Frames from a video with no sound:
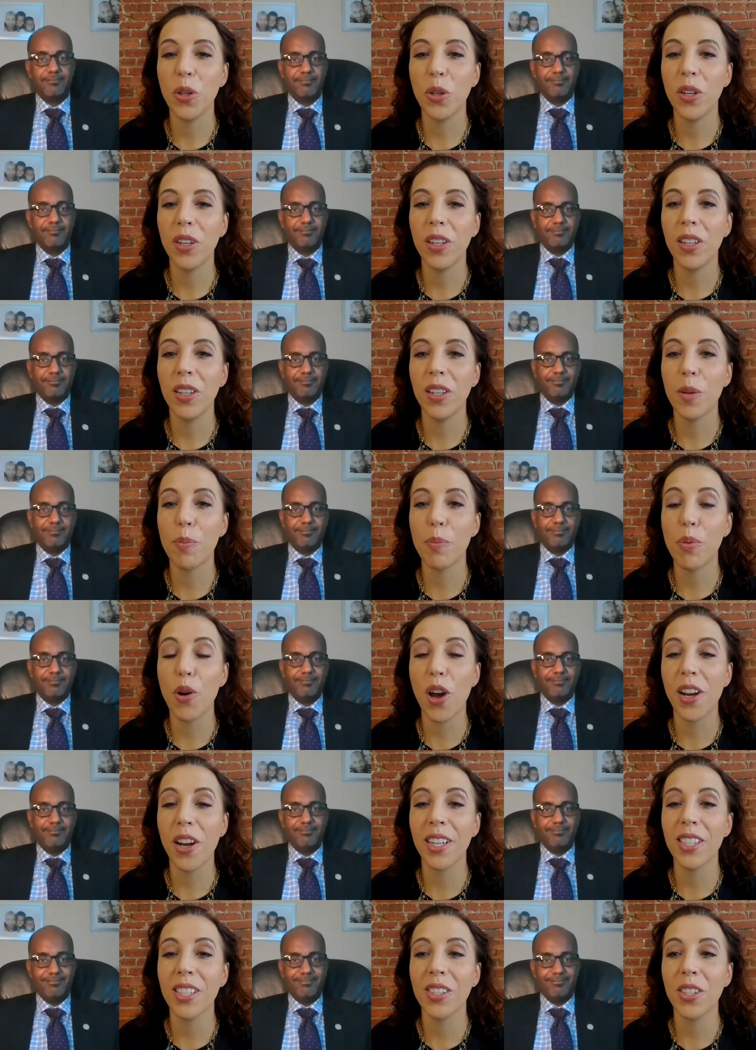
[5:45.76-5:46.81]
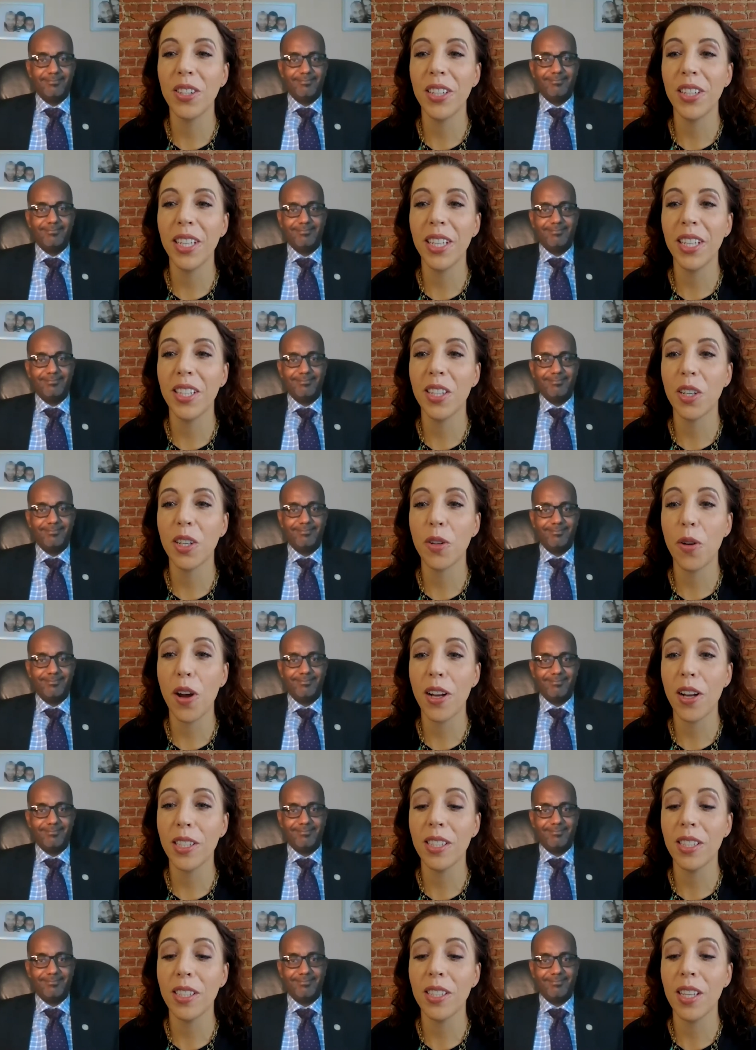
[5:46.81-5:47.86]
Speaker 1: your products are needed
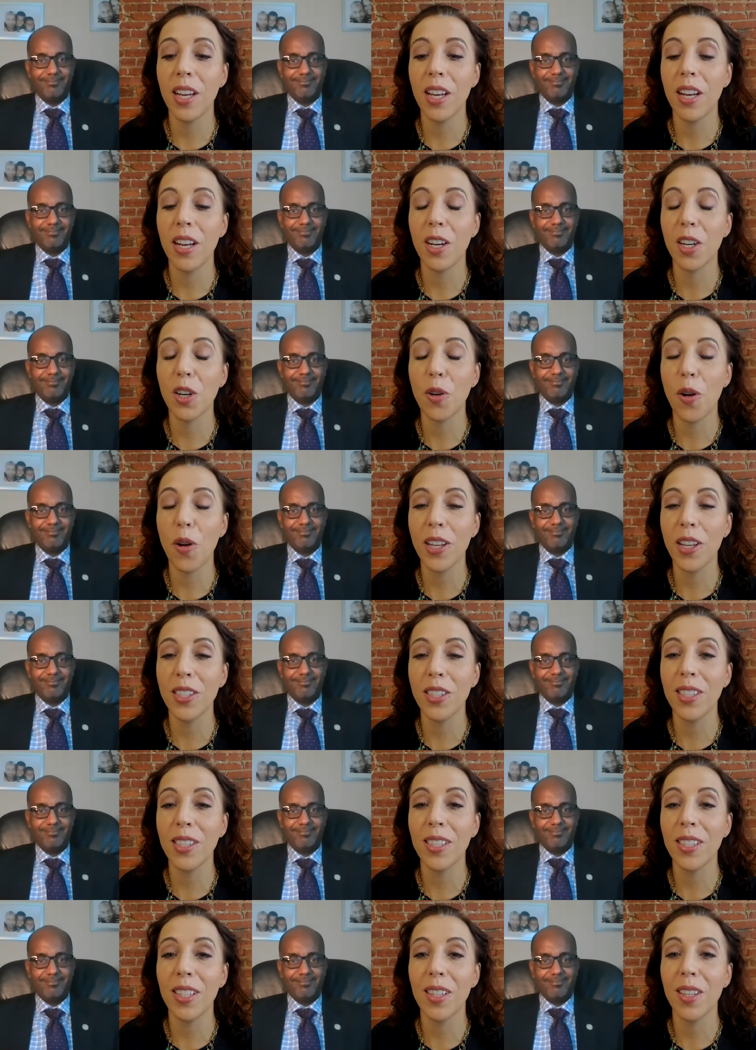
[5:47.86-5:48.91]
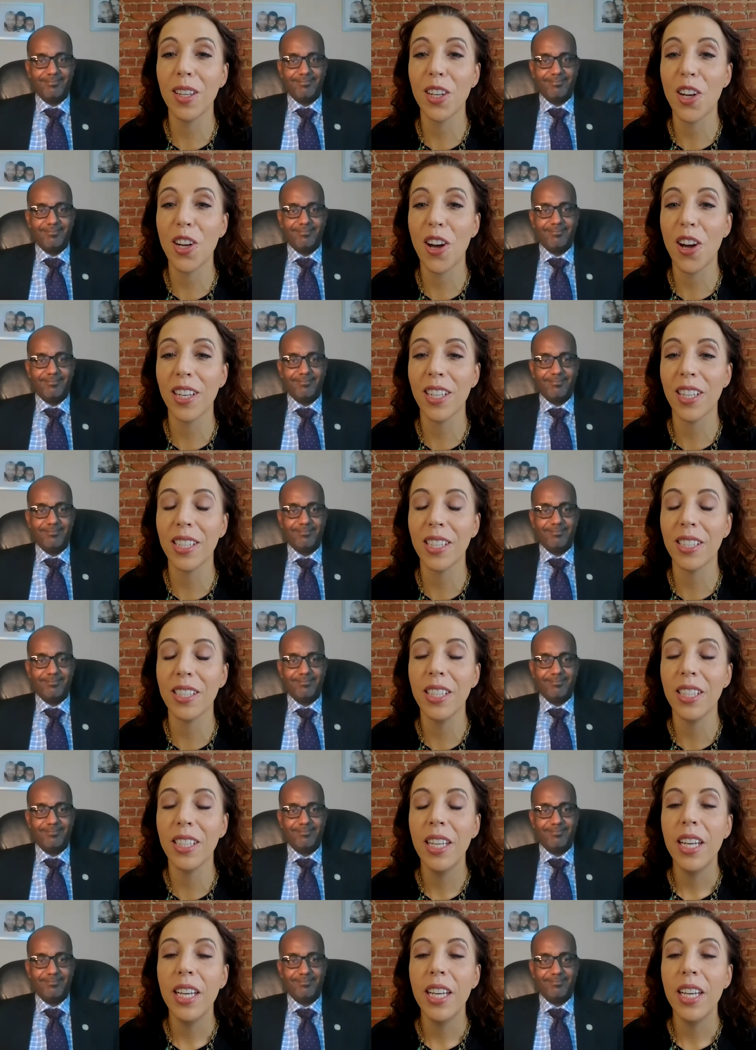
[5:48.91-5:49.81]
across uh, across the continent.